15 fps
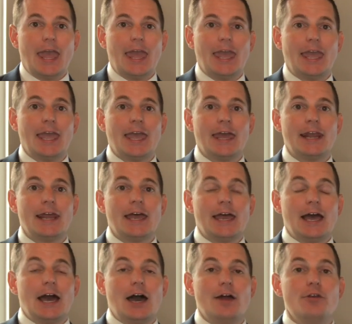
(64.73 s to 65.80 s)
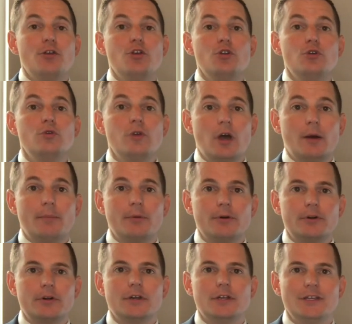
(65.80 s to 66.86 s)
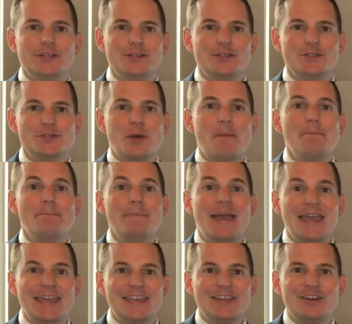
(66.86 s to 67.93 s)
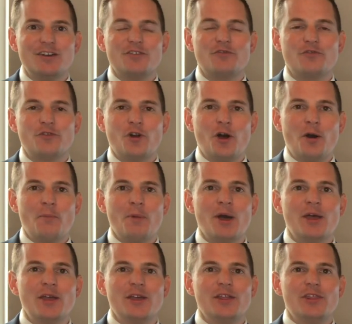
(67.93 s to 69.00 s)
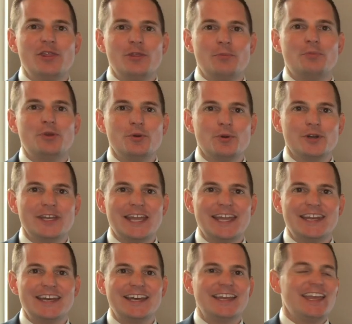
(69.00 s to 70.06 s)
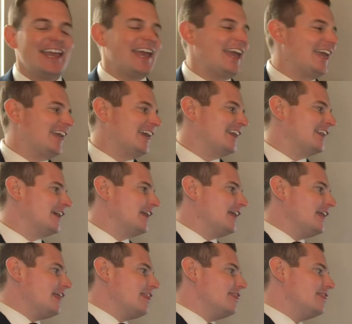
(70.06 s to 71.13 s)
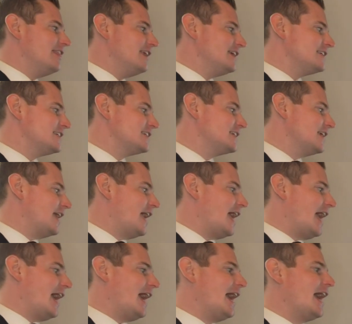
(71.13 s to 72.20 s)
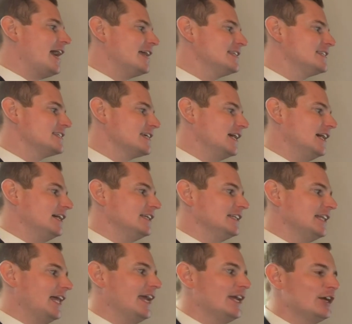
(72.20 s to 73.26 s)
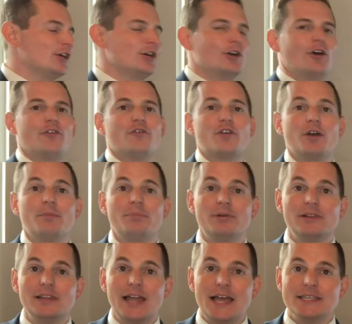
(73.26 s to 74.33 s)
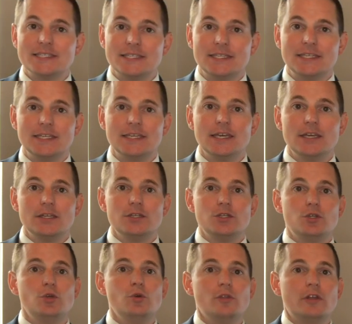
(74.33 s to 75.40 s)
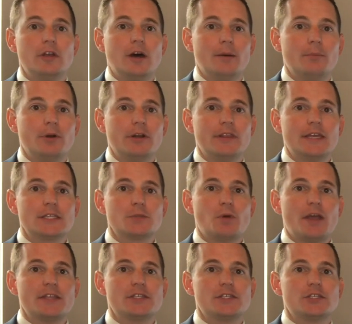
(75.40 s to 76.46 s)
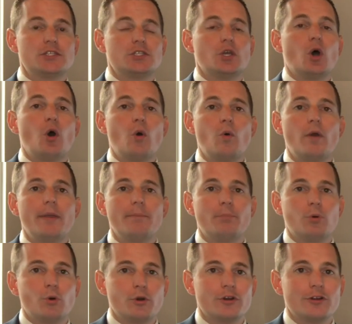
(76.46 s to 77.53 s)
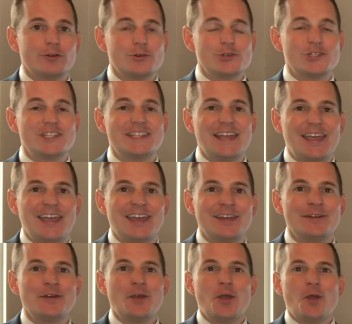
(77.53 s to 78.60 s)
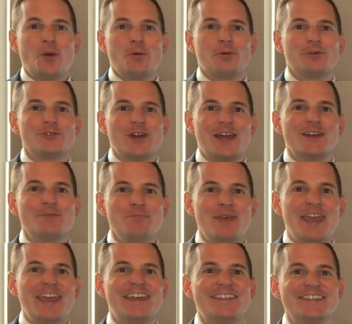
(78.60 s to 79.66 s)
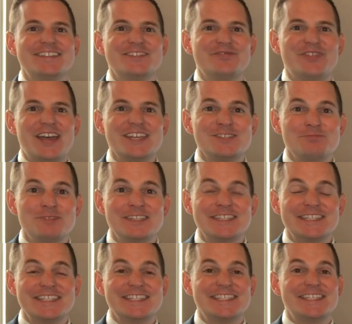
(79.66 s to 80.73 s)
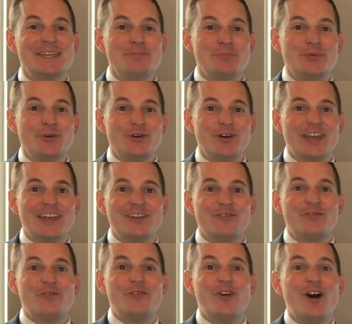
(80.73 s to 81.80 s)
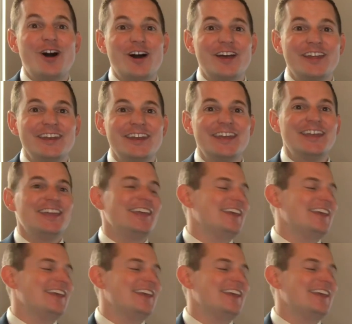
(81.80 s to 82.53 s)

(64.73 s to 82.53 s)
and a new number is made from the pure data. And this adds a layer of complexity to the number, and that's why it's so important to understand when we're trying to make these investments simple and fun.